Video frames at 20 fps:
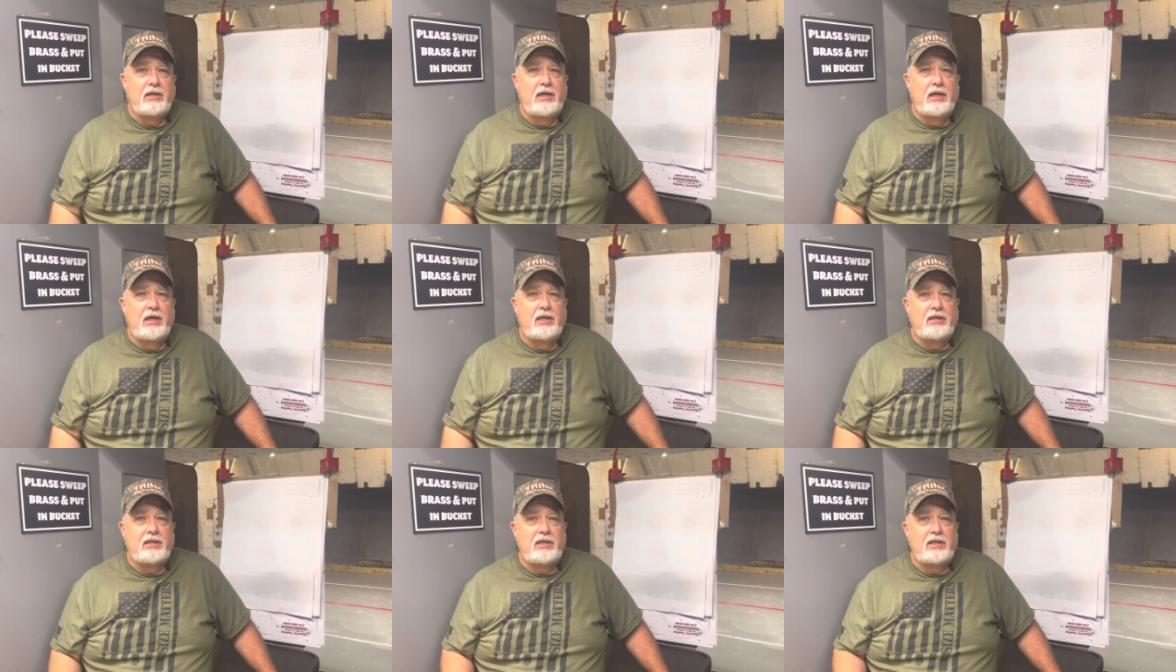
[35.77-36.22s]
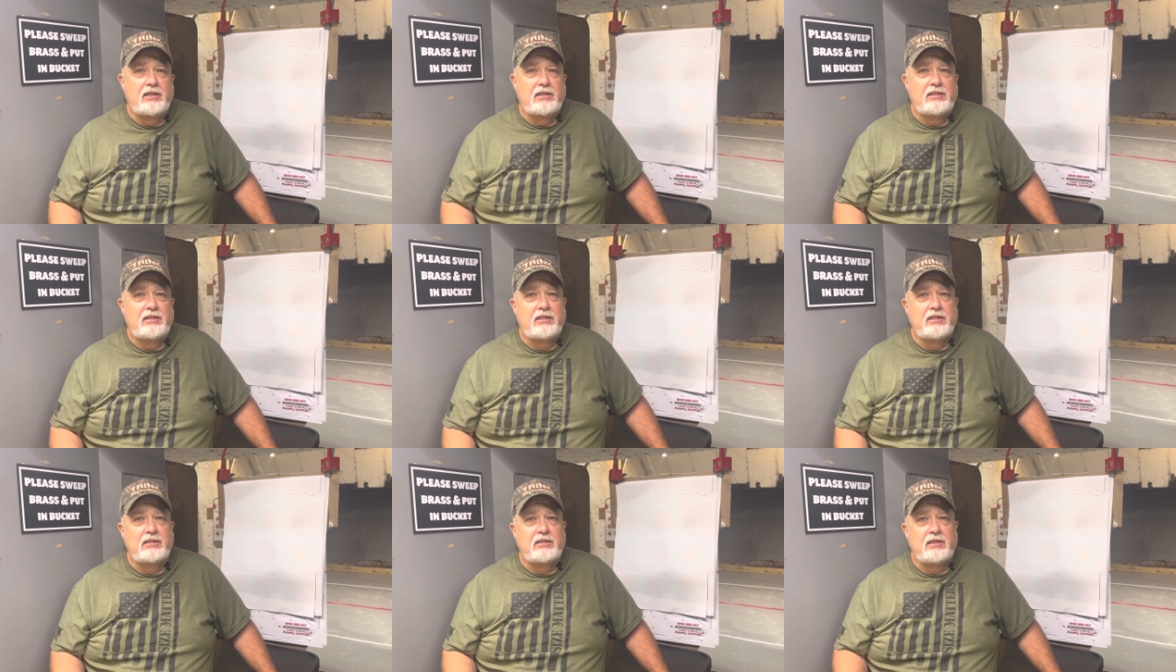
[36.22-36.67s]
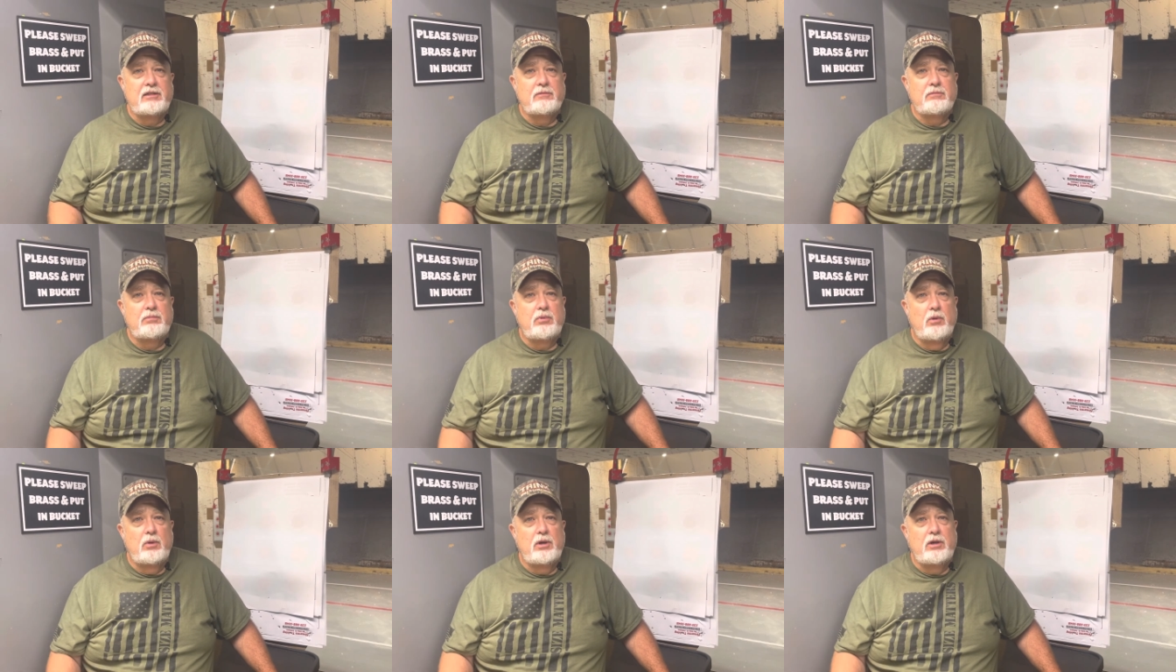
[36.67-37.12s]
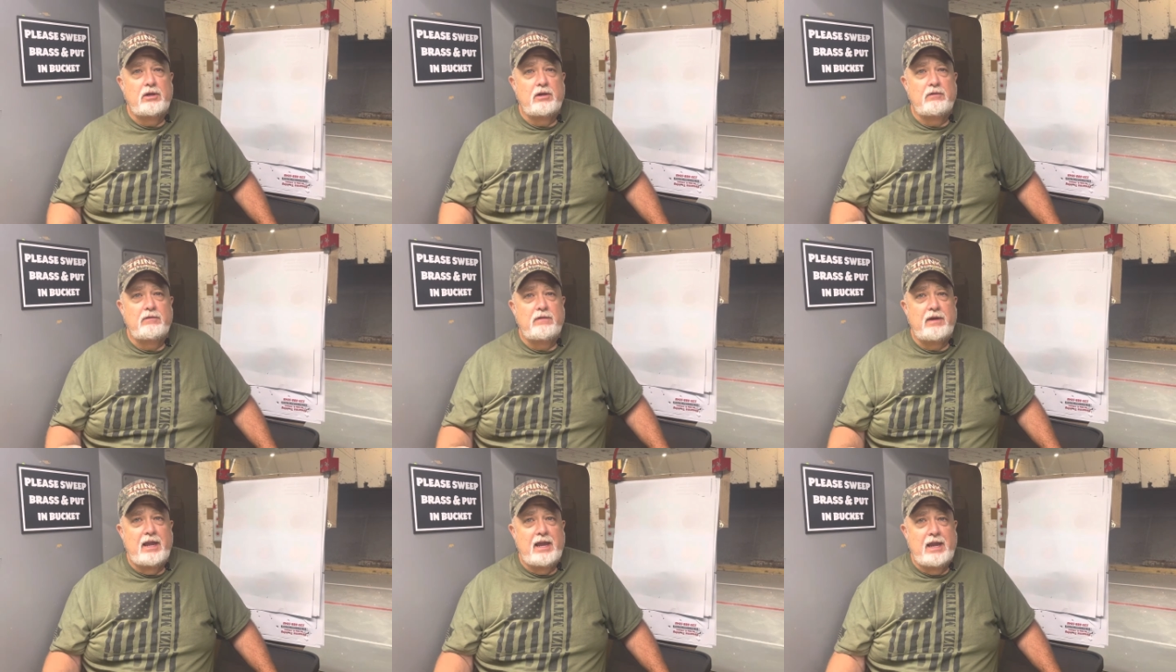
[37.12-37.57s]
And consistent point
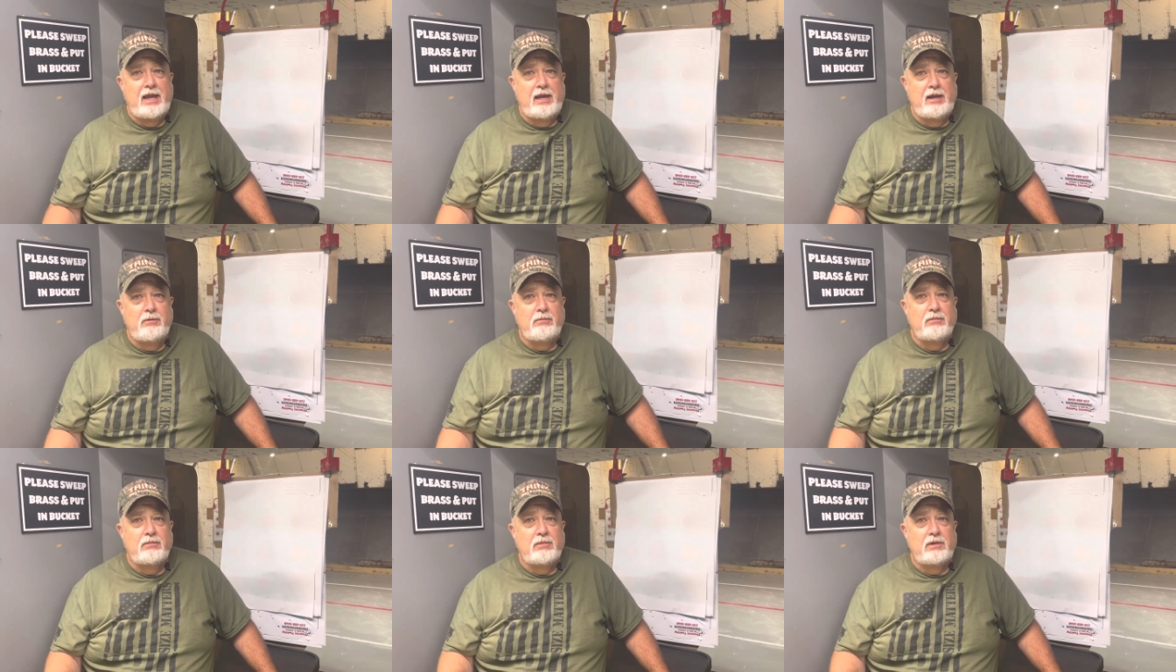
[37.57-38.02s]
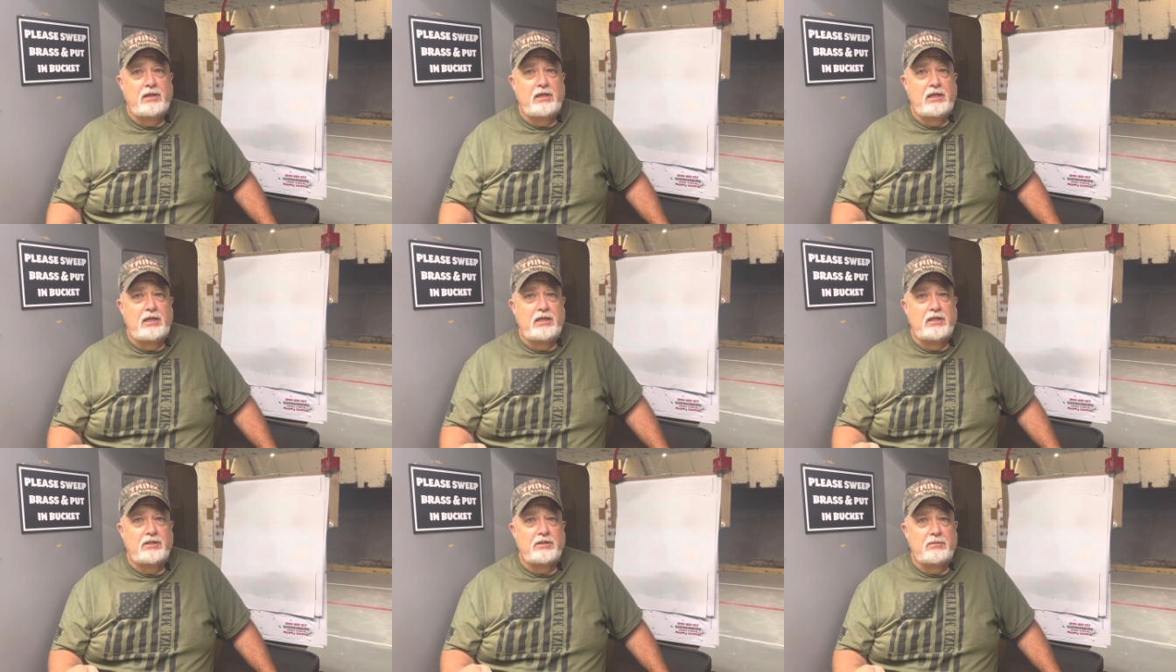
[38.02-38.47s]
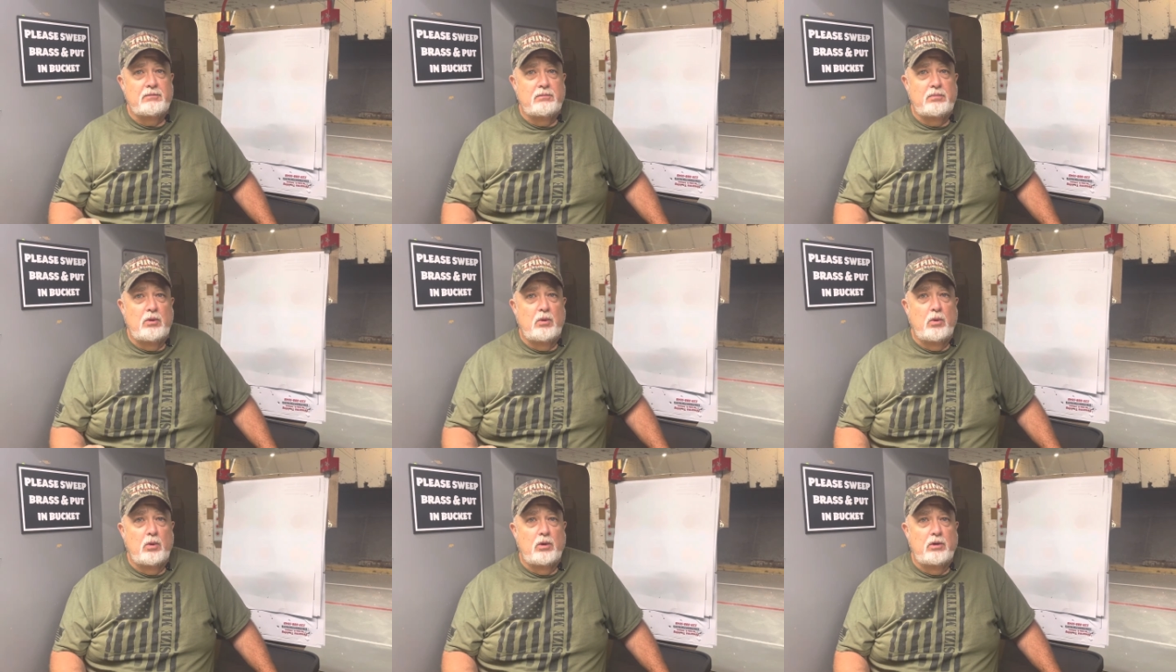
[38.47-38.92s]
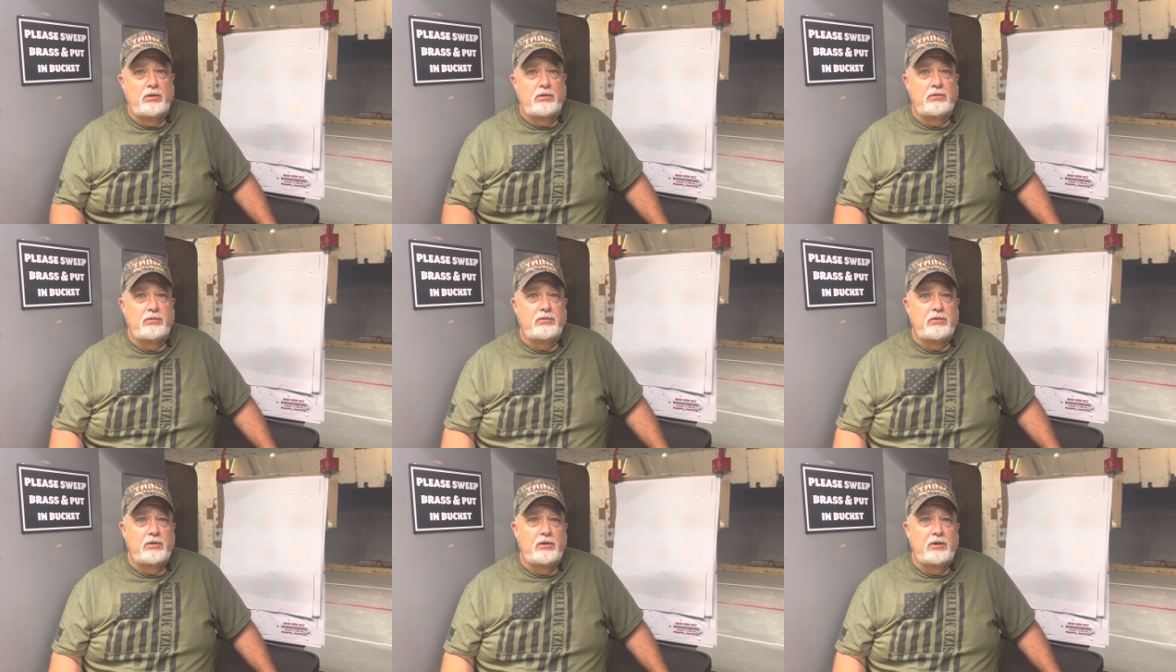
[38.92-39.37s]
of aim is important.